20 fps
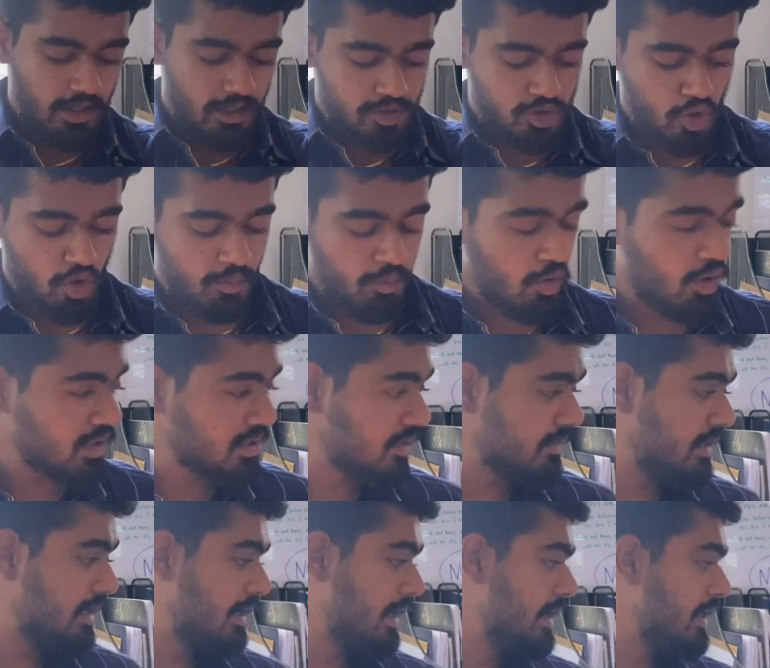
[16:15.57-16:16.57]
So most
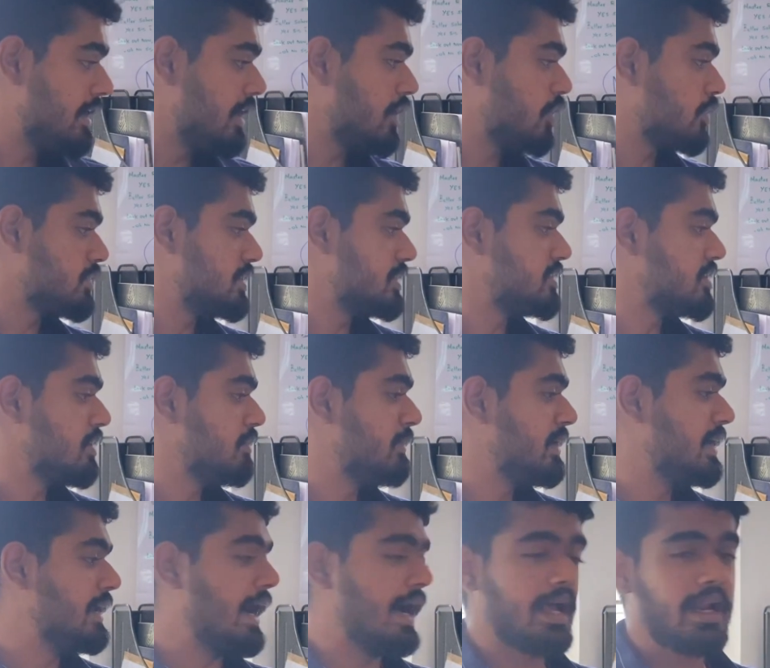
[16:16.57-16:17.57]
of the clinical questions will
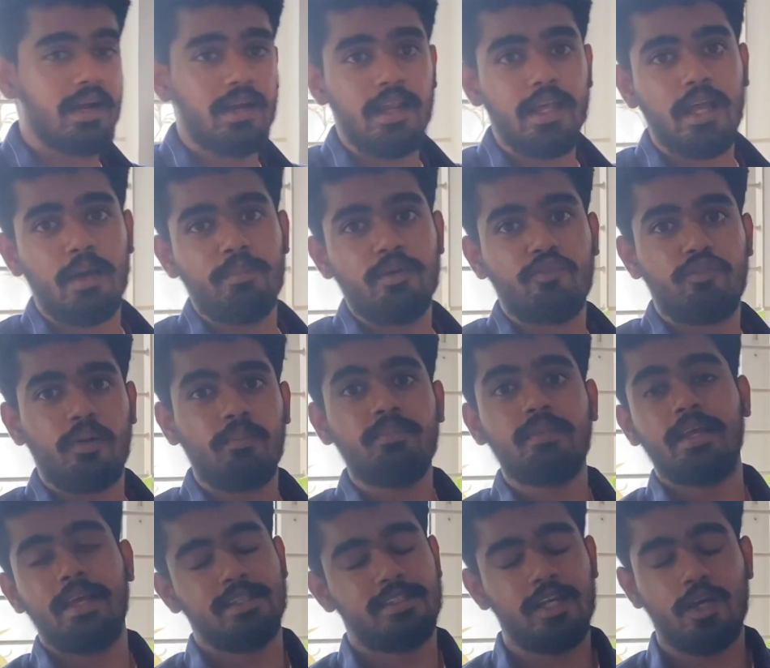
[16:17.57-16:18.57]
be directly coming from
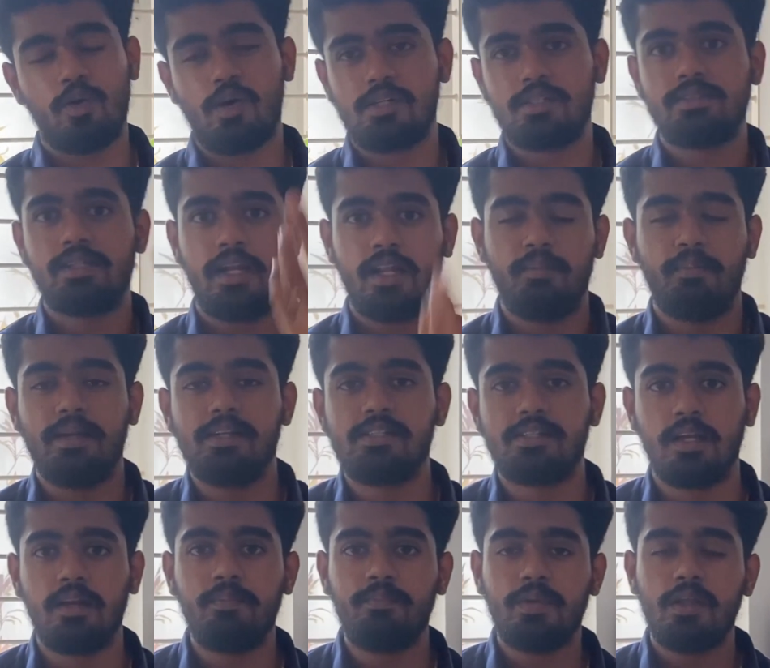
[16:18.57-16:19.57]
the essay questions that I
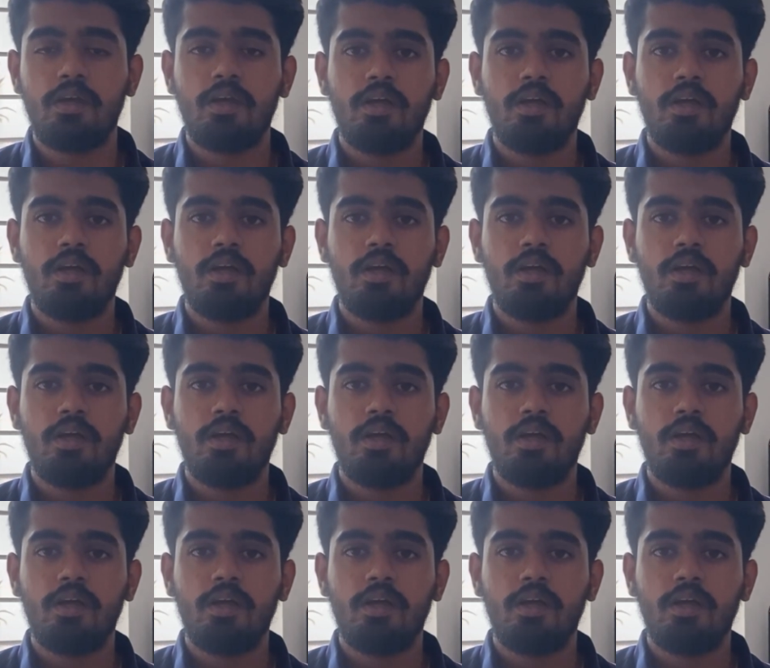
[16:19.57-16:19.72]
mentioned.